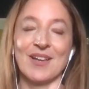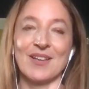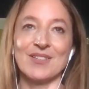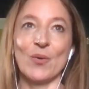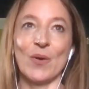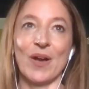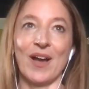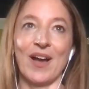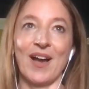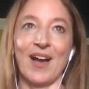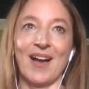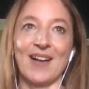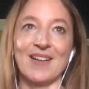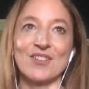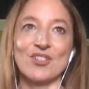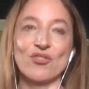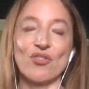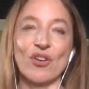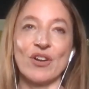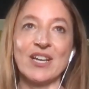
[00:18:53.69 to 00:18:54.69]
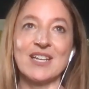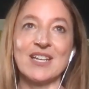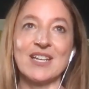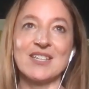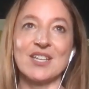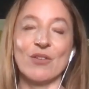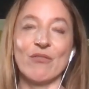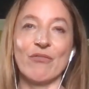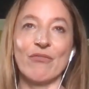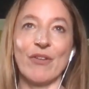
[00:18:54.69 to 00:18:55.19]
So
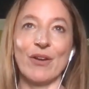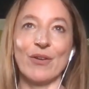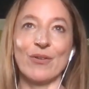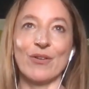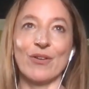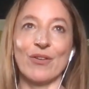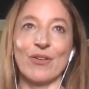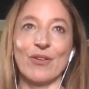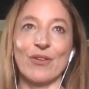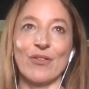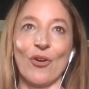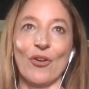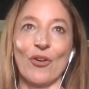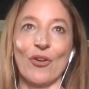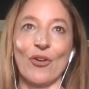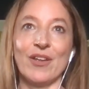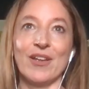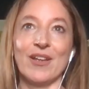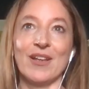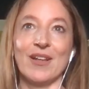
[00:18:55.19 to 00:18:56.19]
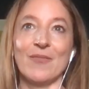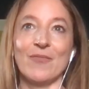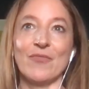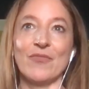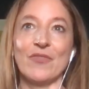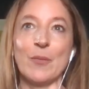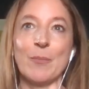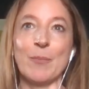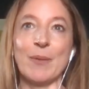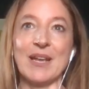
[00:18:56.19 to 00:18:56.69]
trying to focus on